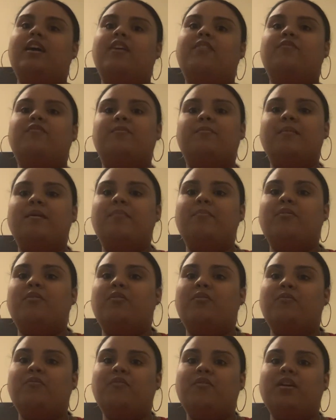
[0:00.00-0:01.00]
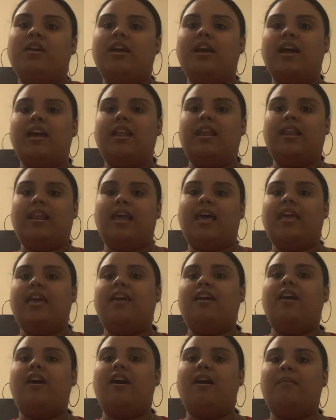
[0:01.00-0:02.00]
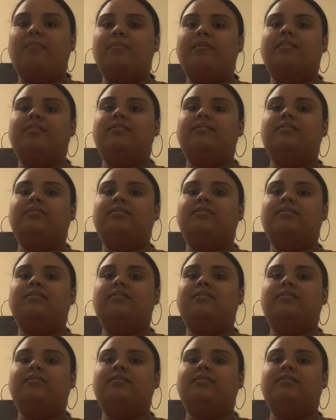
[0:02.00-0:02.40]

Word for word: and remember don't forget like comment